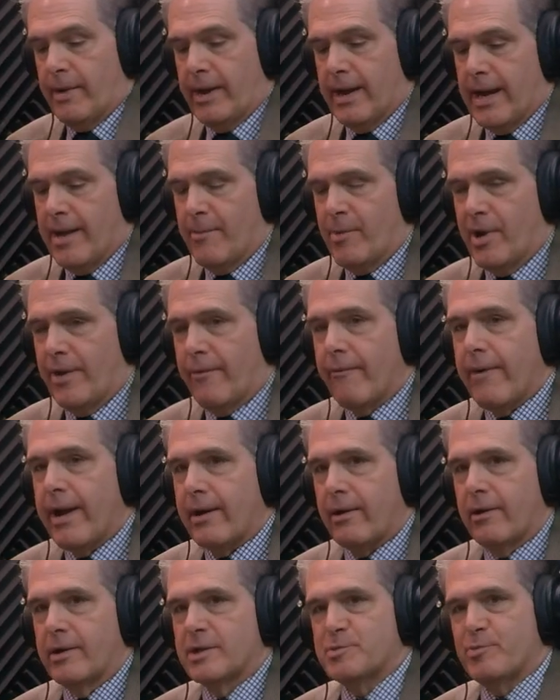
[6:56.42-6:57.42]
I mean, I'm on
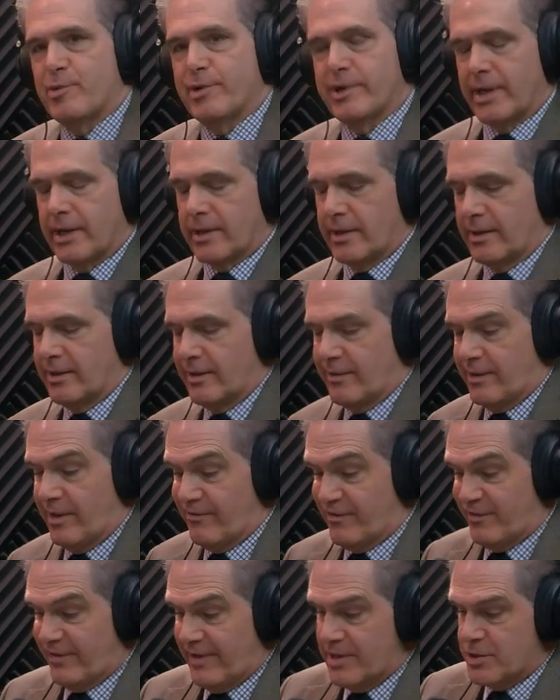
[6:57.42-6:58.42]
record as predicting that the
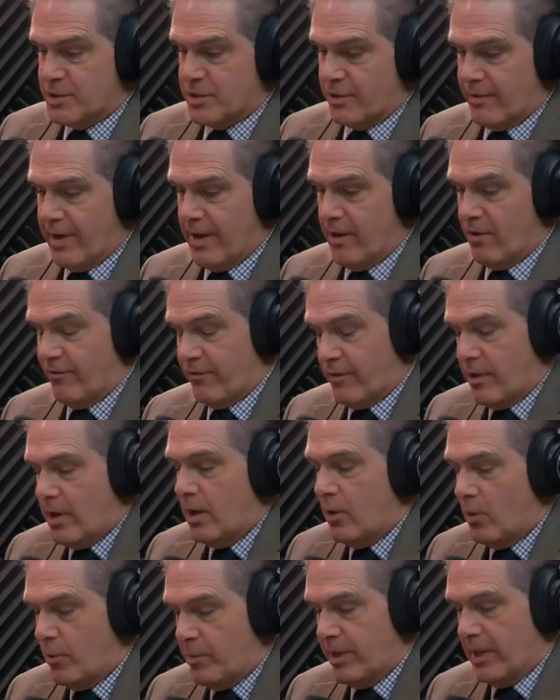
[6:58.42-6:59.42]
inflation rate
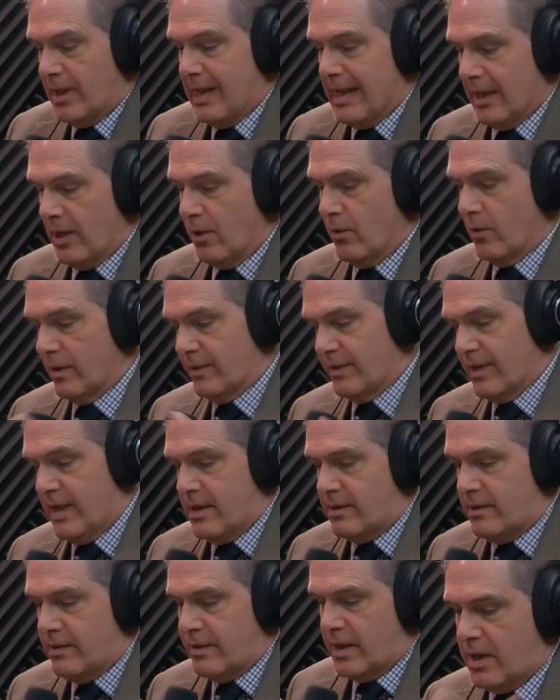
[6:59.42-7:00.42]
overall will be a lot lower at
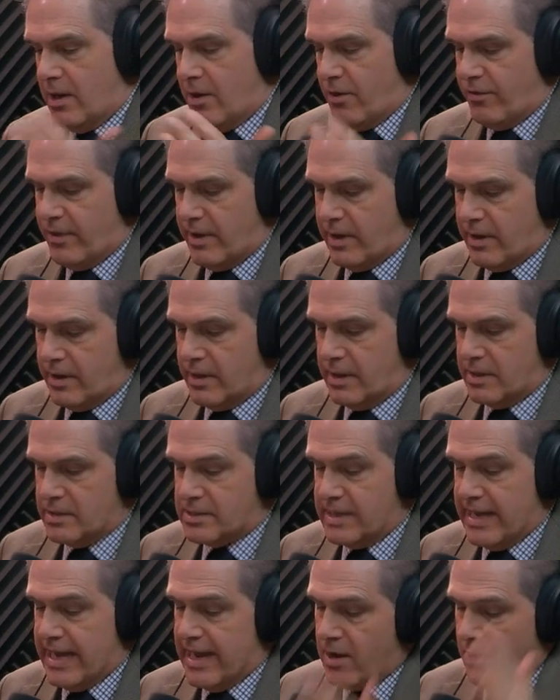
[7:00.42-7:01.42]
the end year than it
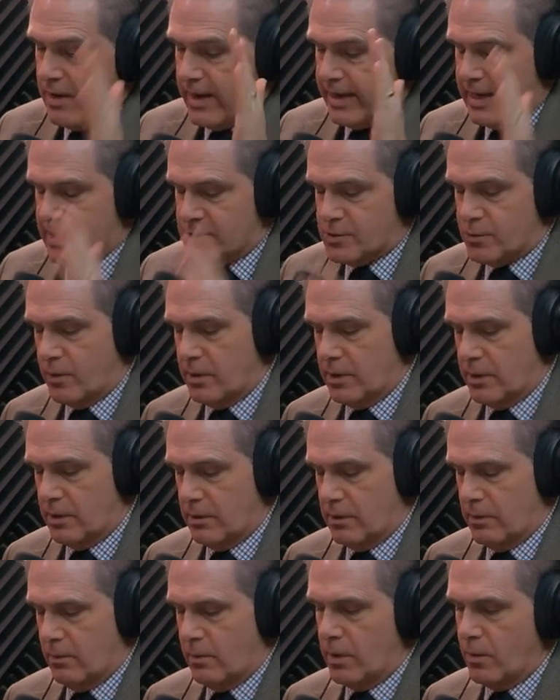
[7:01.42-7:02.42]
is now. I guess
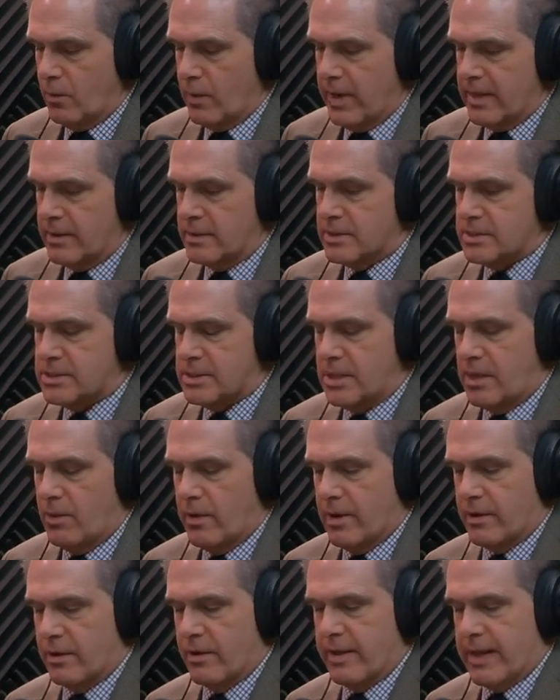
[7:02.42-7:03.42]
we'll we'll wait and see
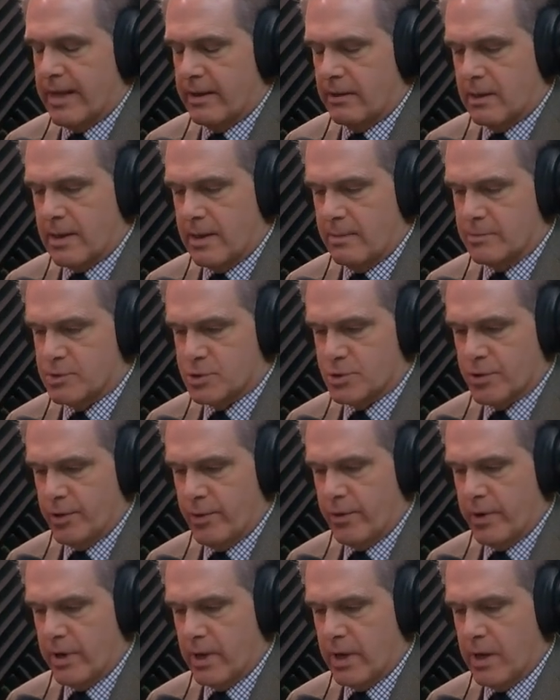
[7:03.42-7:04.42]
whether that comes
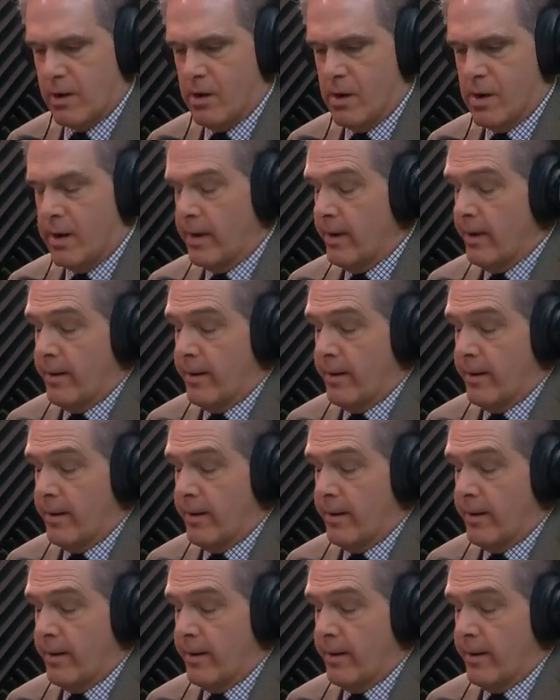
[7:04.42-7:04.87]
true. I hope you're not. right.